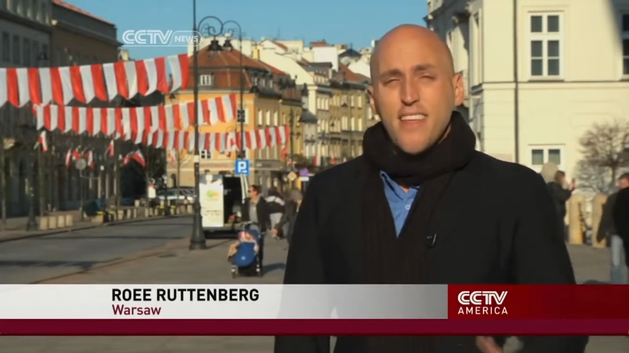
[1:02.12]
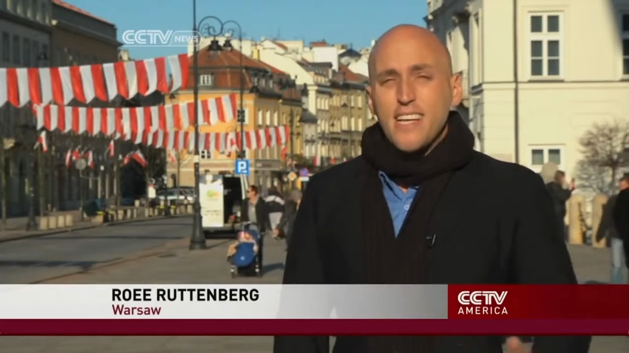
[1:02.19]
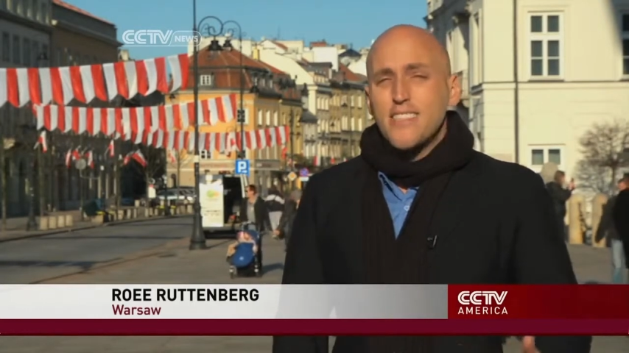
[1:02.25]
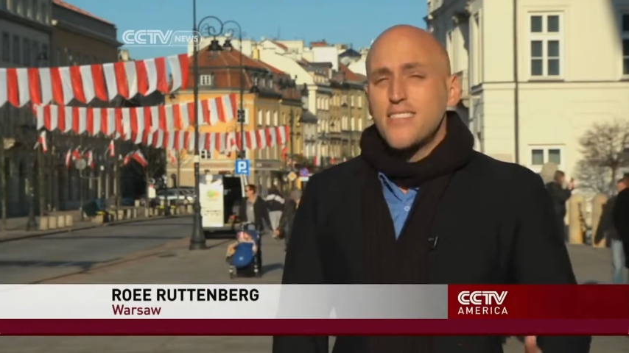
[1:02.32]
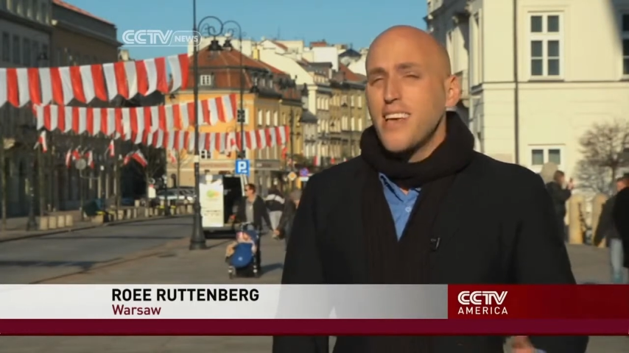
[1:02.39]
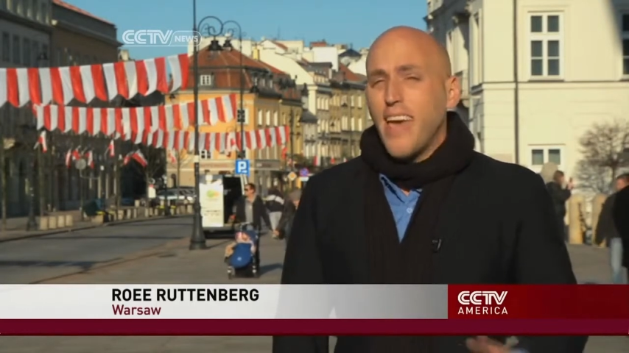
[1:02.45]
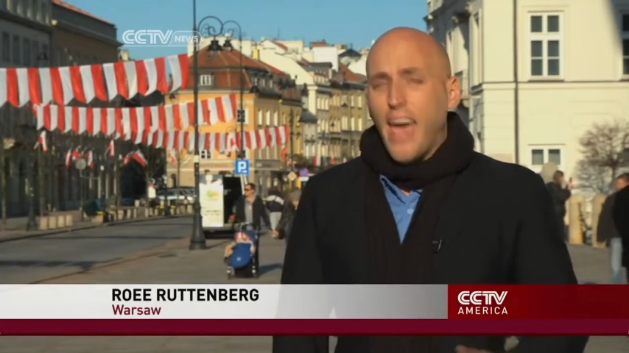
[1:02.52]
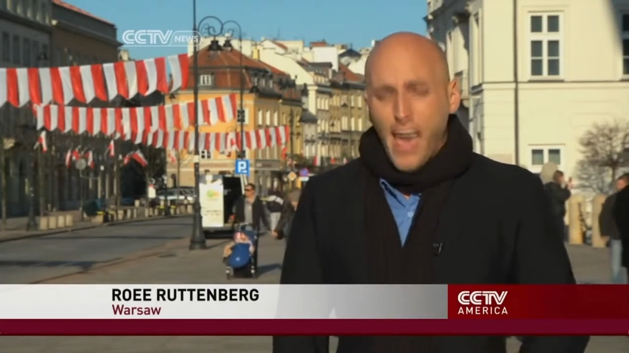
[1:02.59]
They
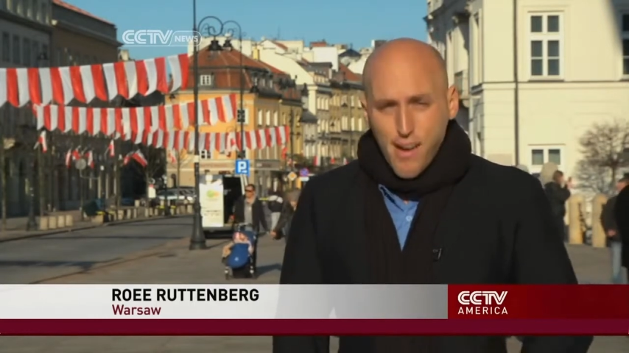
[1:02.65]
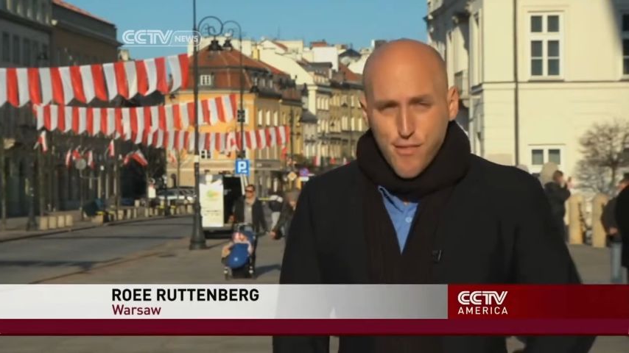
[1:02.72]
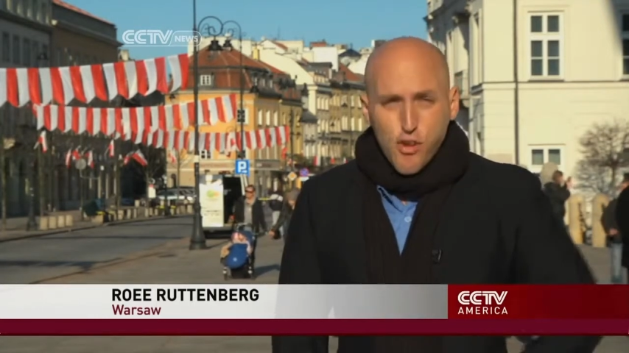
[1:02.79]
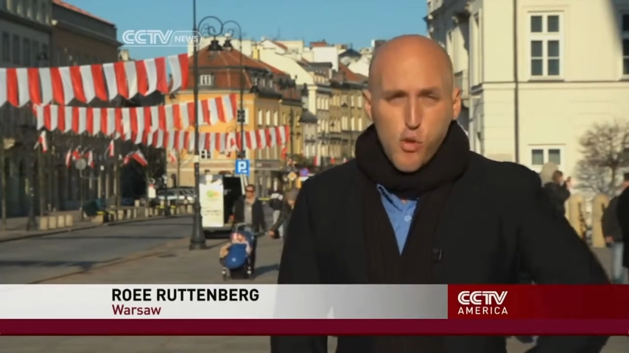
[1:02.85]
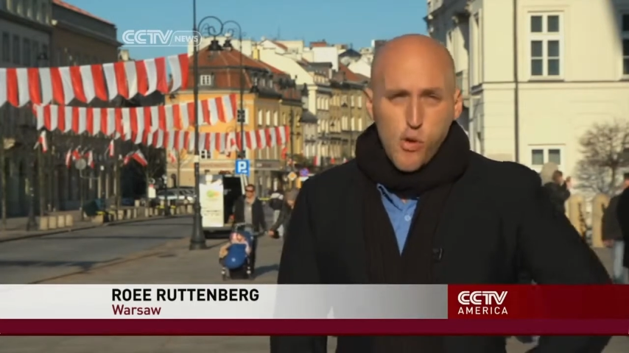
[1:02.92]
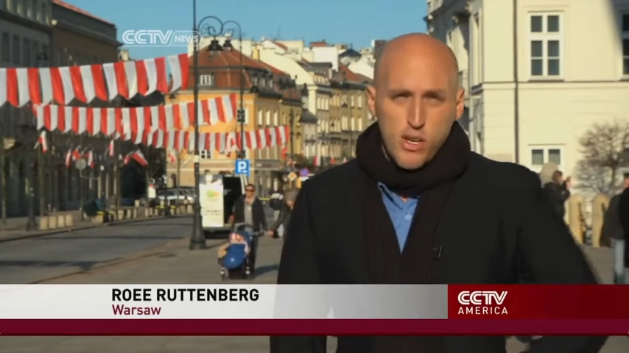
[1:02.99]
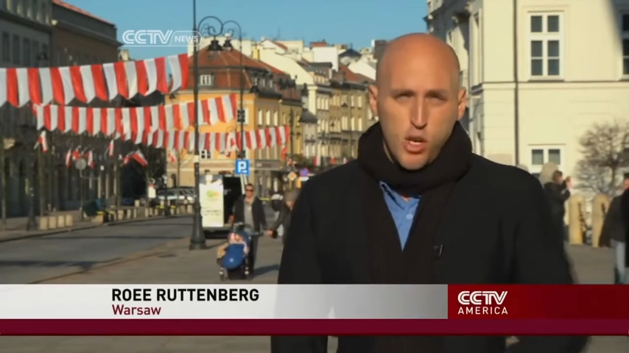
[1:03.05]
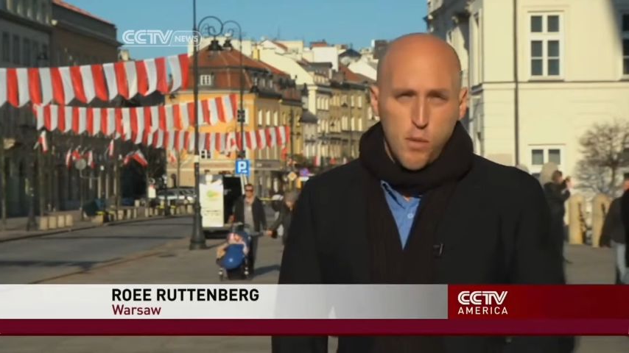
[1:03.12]
say
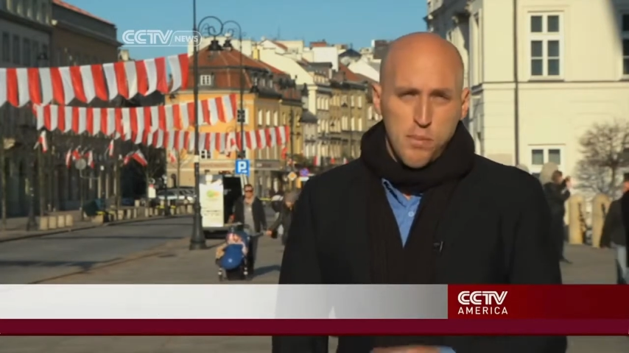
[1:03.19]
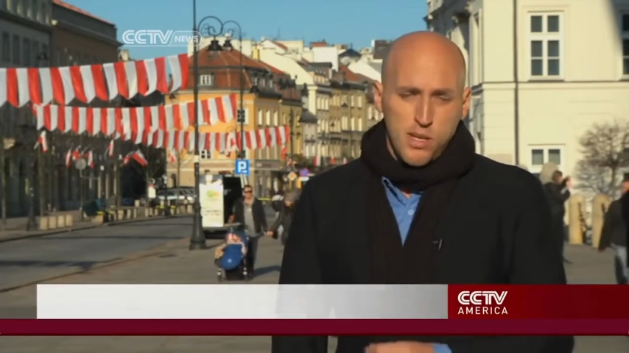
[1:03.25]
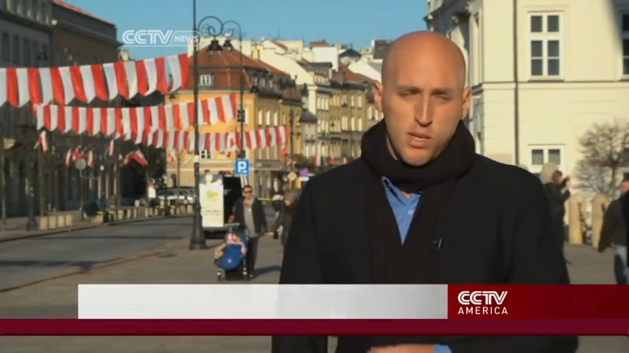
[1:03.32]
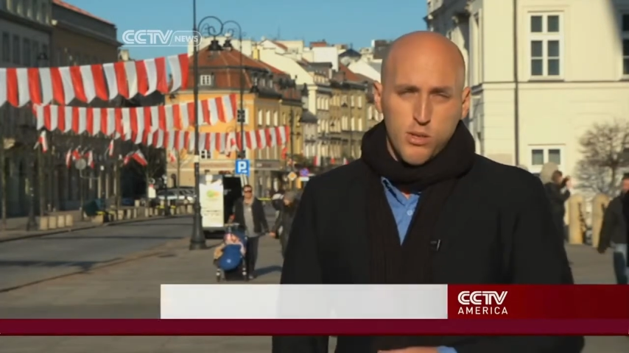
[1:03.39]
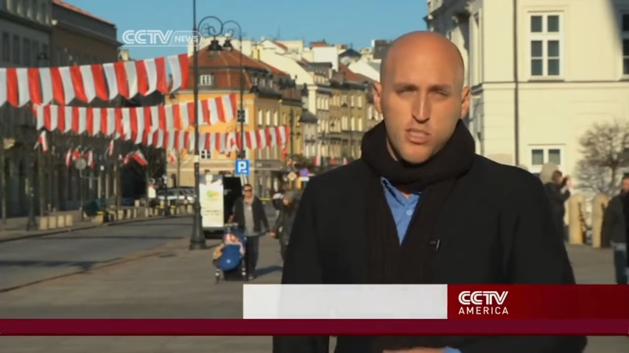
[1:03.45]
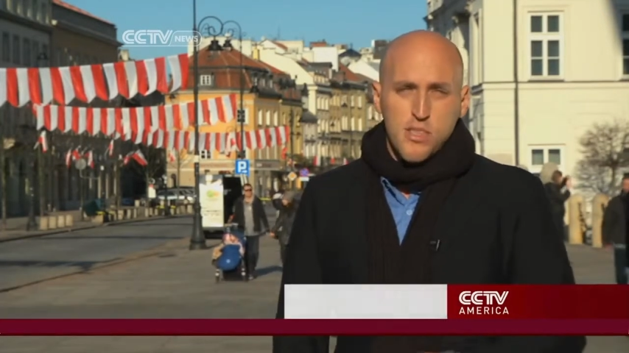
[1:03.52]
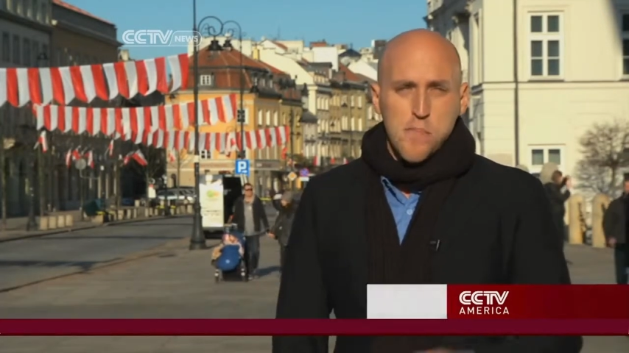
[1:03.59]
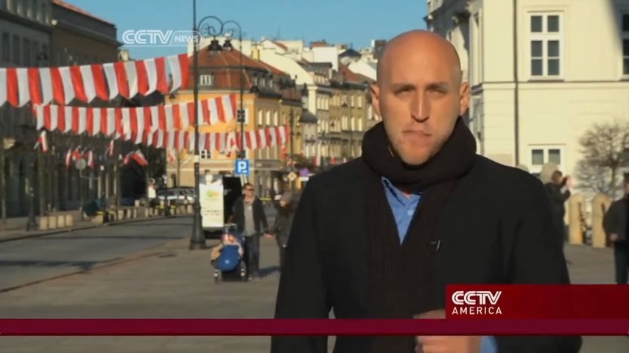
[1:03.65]
everyone who
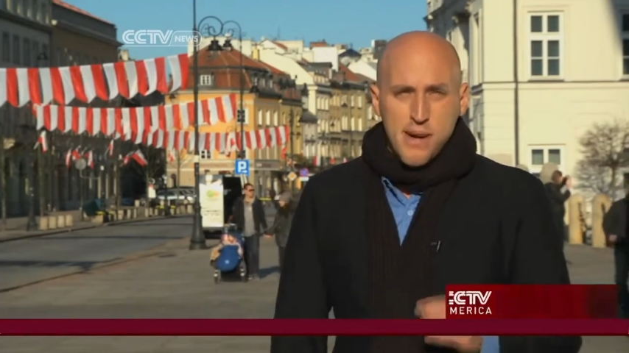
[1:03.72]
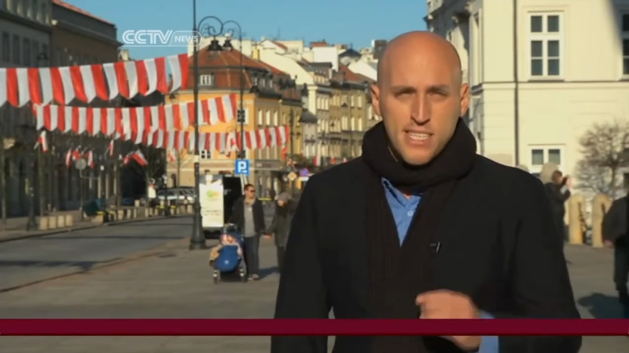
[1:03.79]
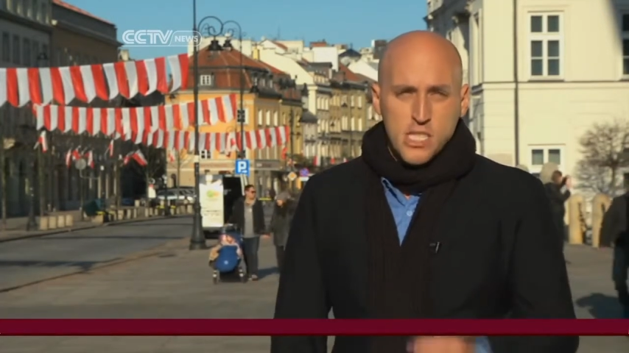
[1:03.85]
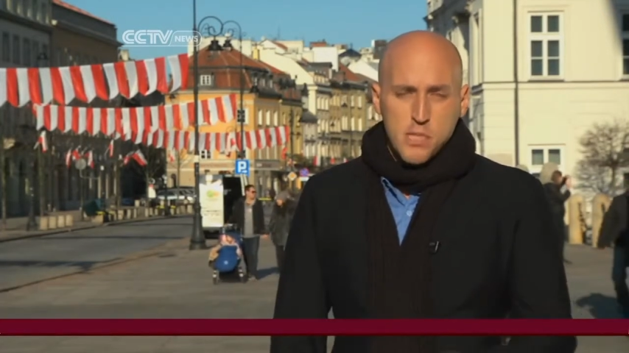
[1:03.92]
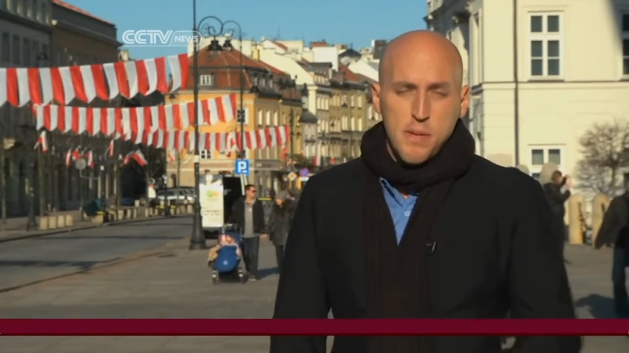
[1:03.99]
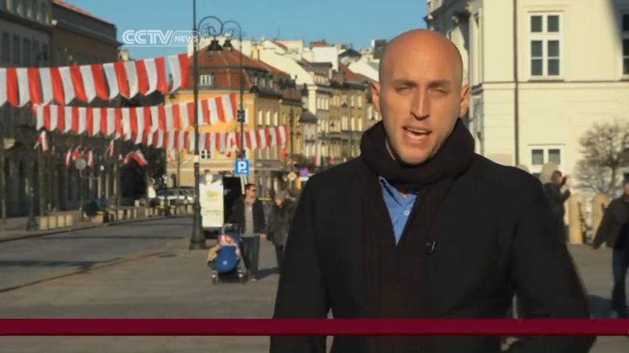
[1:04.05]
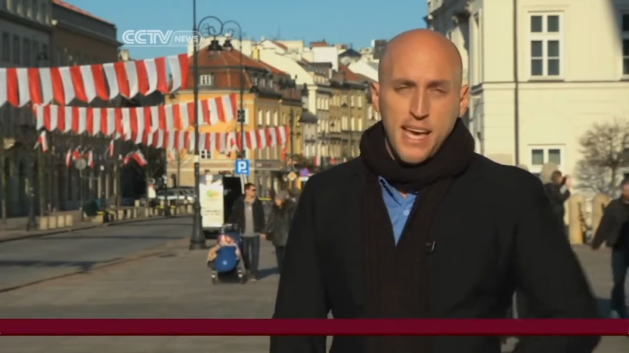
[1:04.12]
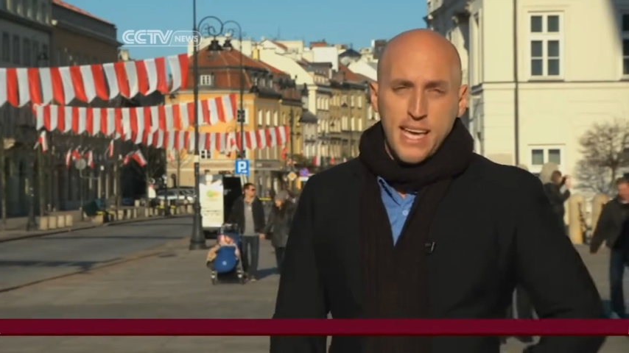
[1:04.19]
pollutes
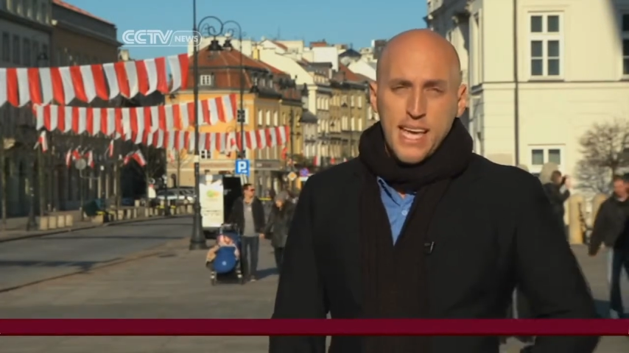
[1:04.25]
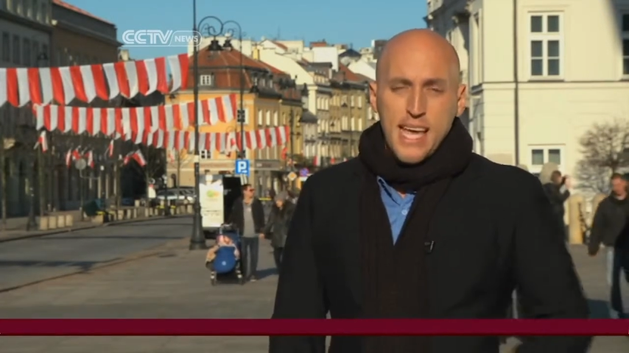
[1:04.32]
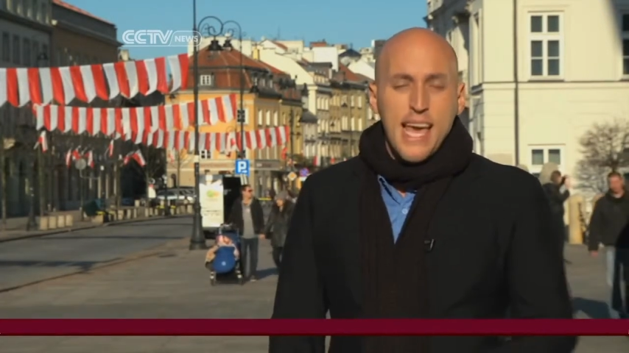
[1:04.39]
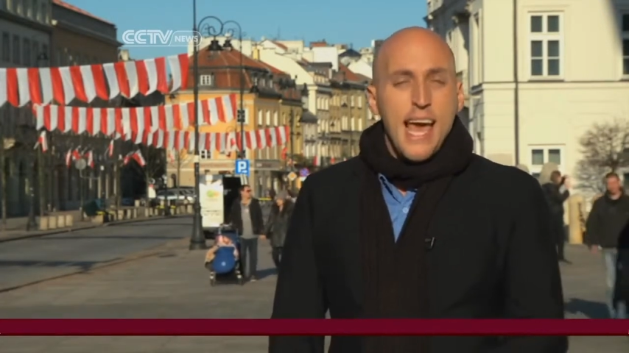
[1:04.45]
must pay